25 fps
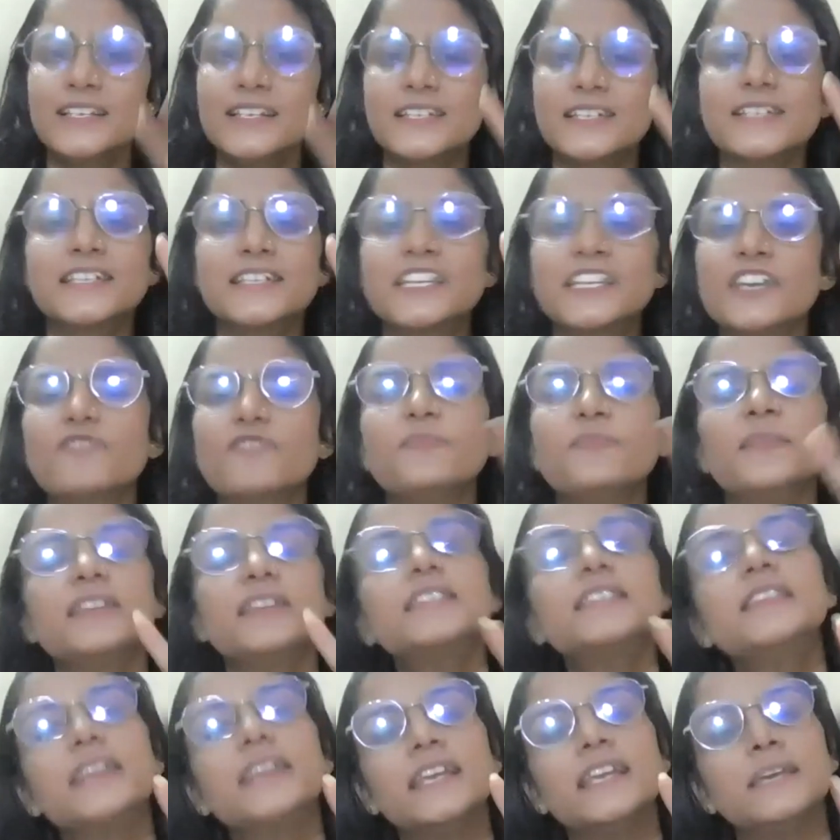Just give
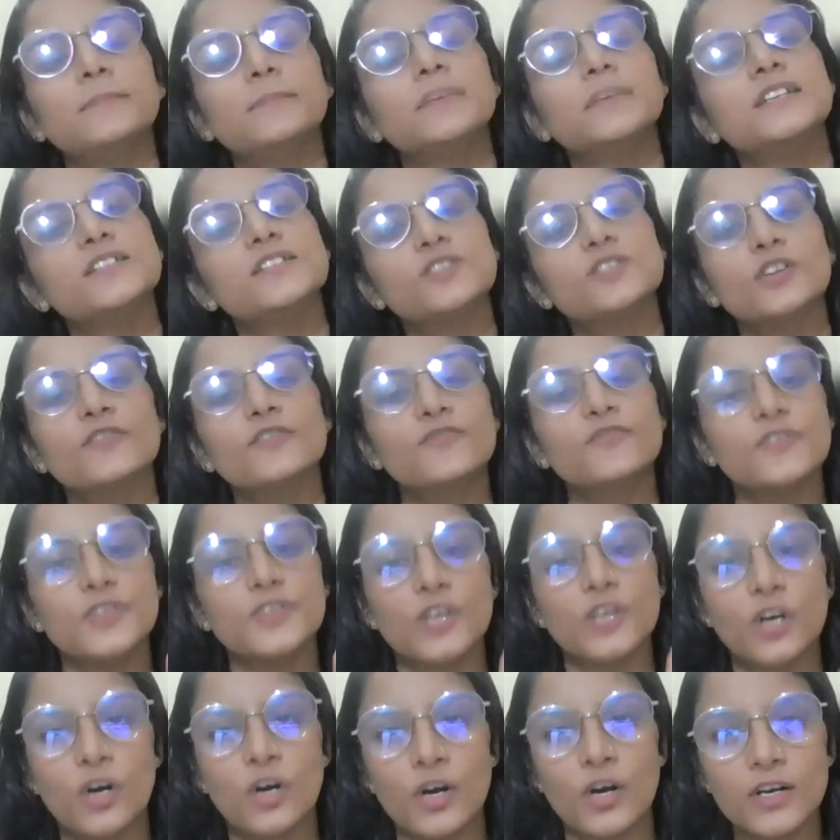me 3 months of
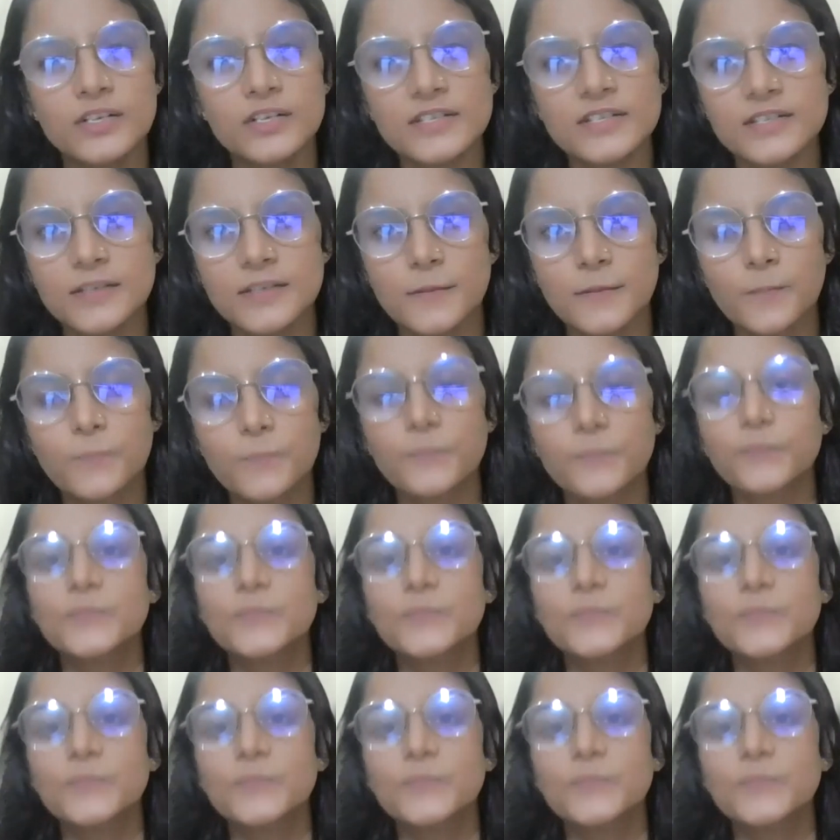yours,